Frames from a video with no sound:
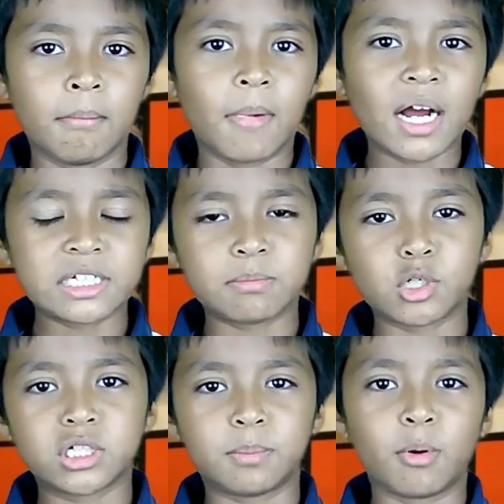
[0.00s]
much
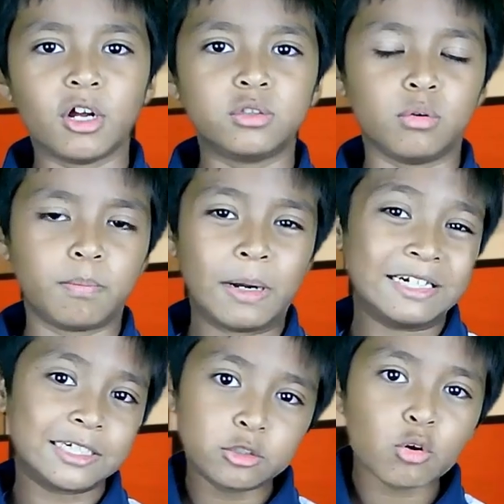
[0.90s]
more support to
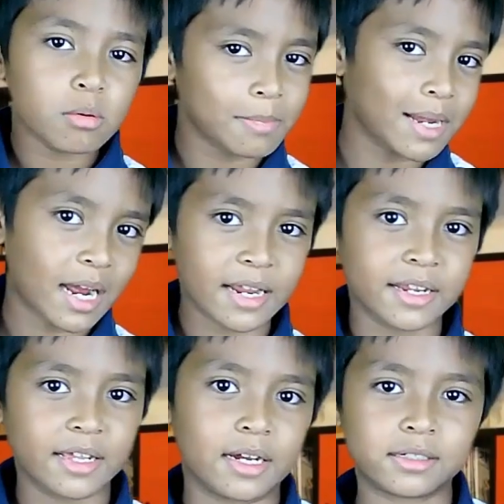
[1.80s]
pursue my
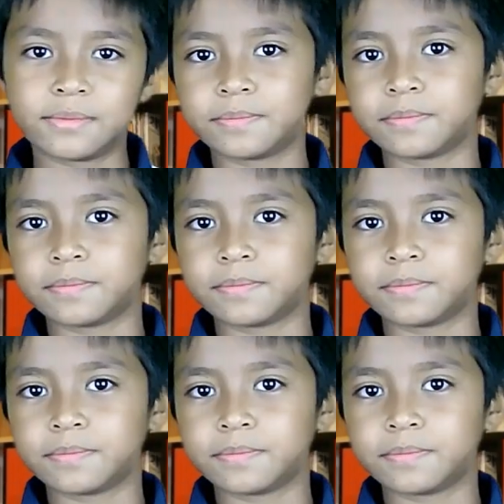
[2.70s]
idea.